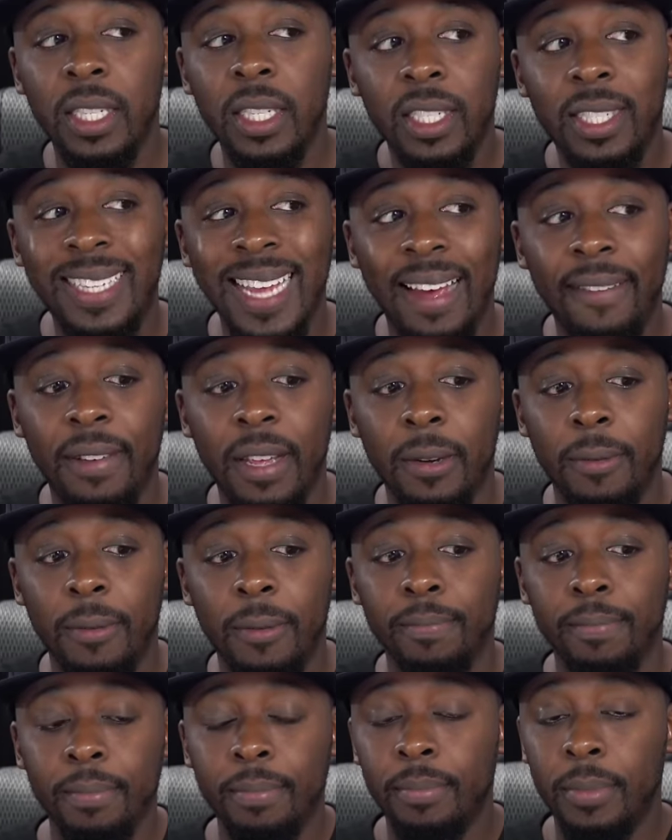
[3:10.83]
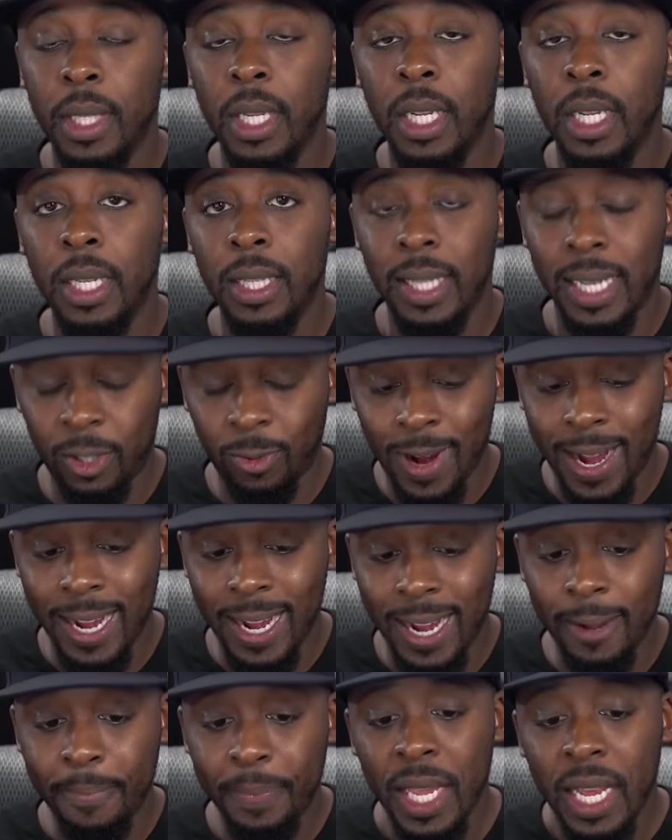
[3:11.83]
Seven. That's
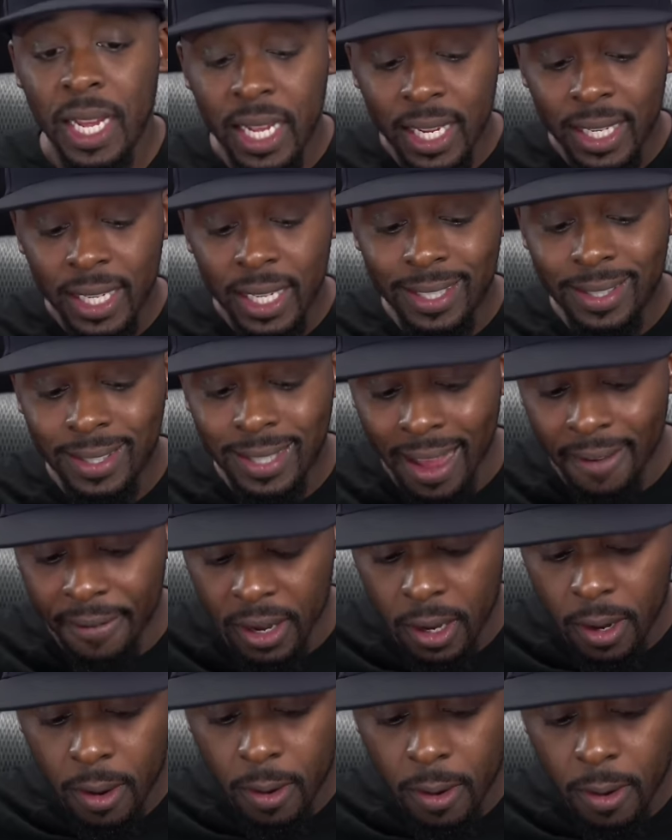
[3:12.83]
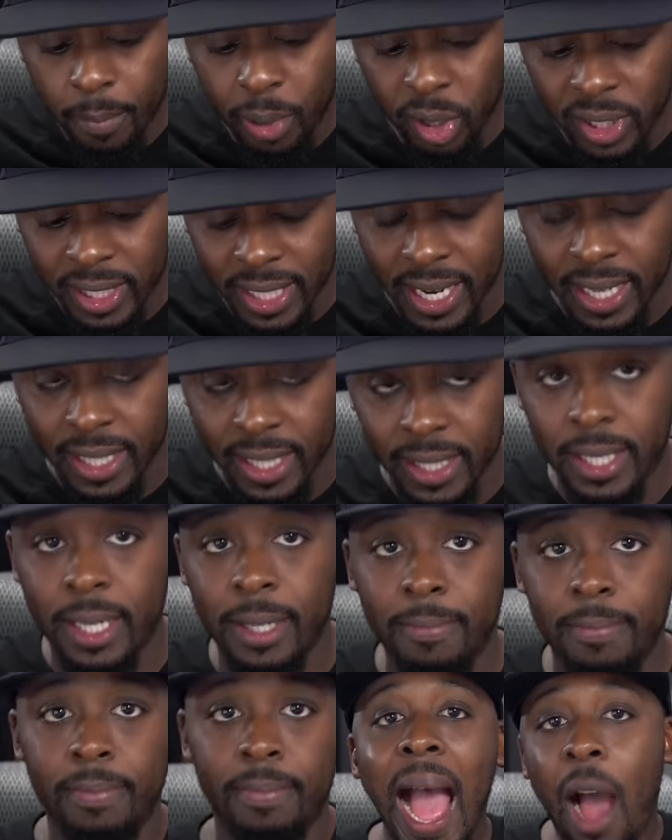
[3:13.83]
right, 7%.
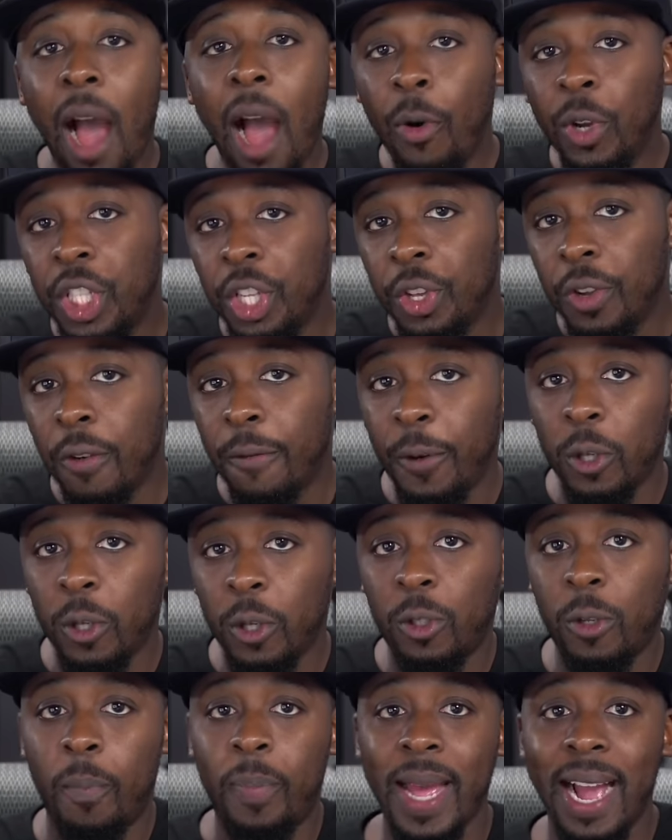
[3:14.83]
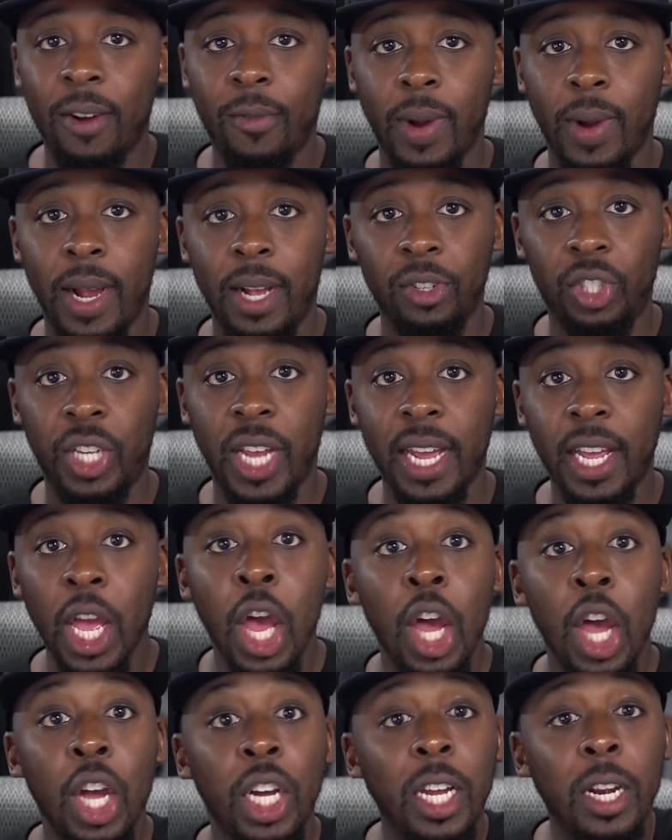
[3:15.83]
How is a universal background check
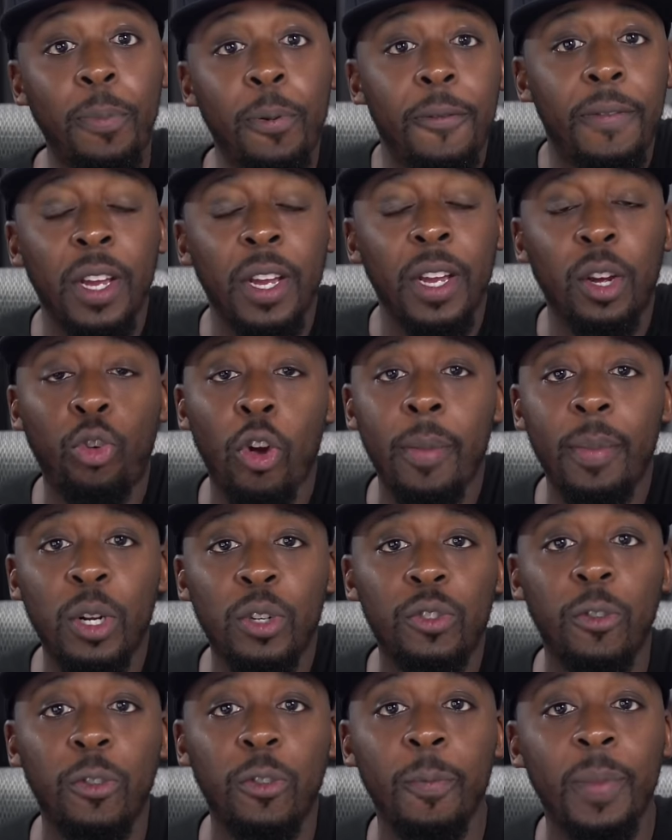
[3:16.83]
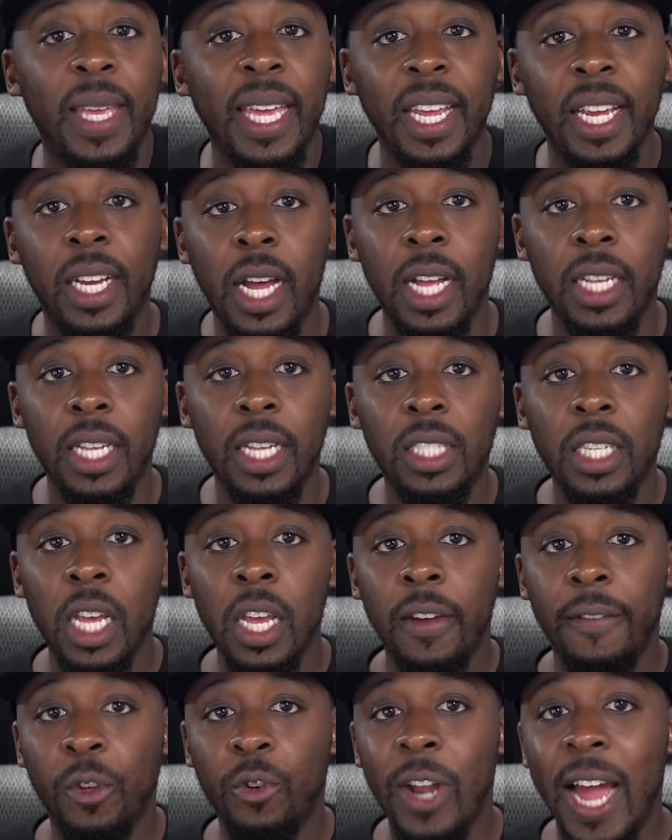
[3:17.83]
going to prevent criminals from getting guns
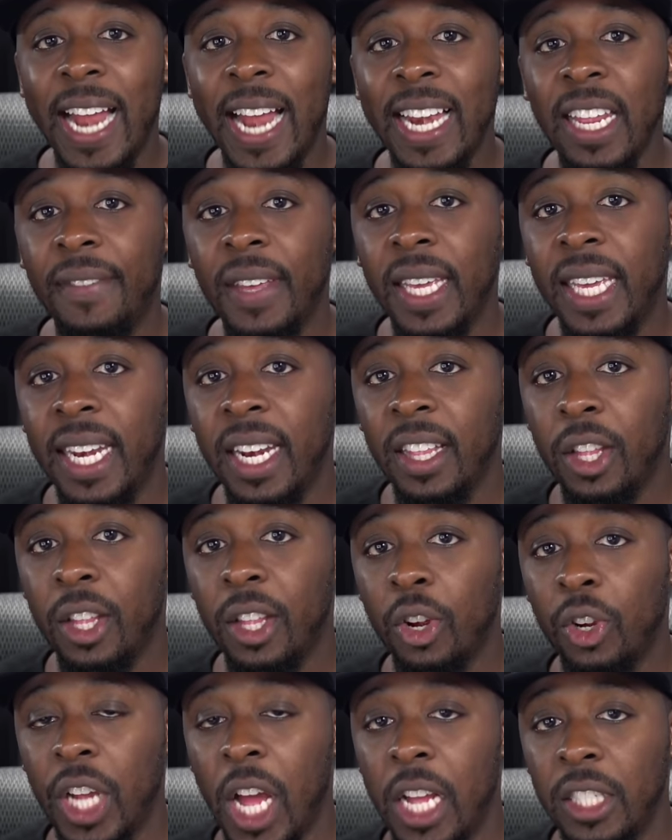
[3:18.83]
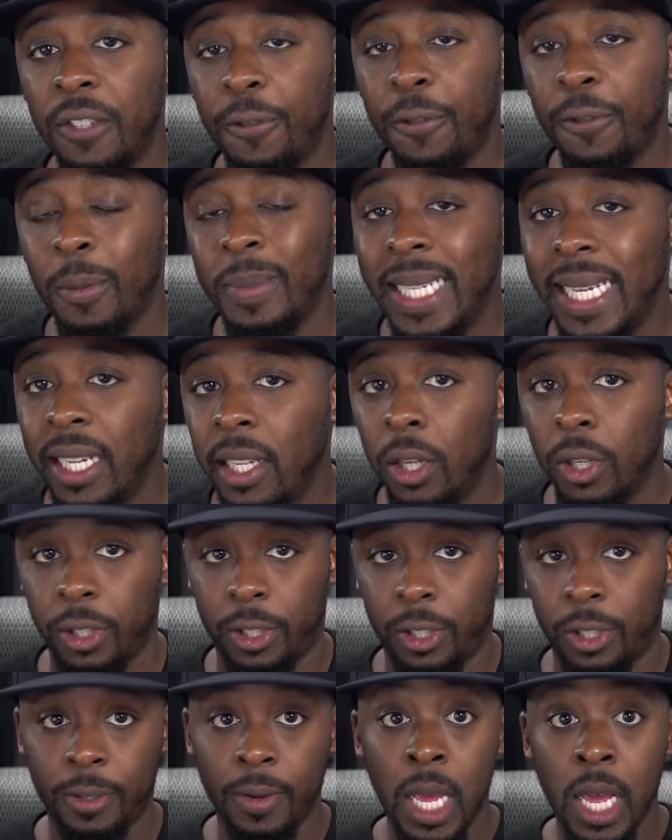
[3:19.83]
if they're not even getting their guns from
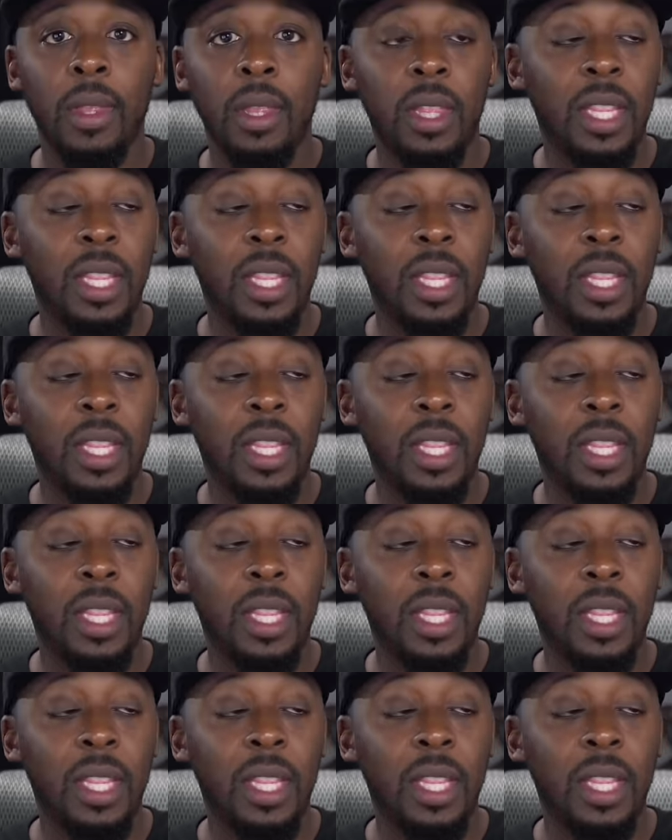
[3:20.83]
dealers?